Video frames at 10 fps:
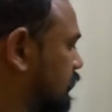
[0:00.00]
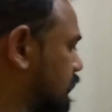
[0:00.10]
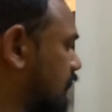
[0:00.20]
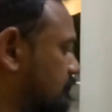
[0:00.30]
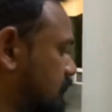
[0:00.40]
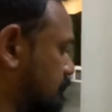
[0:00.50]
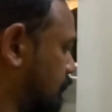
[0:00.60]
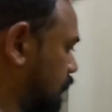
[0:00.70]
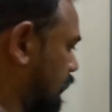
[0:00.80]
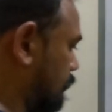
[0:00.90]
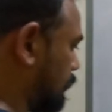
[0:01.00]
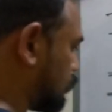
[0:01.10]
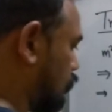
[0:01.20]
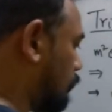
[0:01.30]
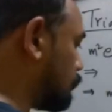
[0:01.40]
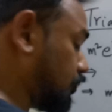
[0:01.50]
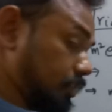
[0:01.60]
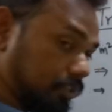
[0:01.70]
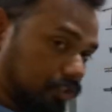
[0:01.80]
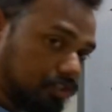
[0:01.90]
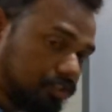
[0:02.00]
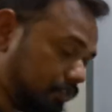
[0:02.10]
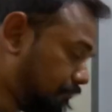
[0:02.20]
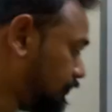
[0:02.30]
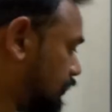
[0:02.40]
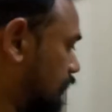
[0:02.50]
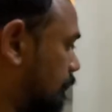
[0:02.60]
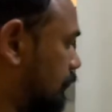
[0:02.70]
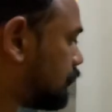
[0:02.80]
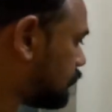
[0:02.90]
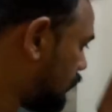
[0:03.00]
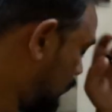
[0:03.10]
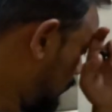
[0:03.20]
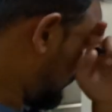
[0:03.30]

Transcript: this given differential equation, homogeneous differential equation,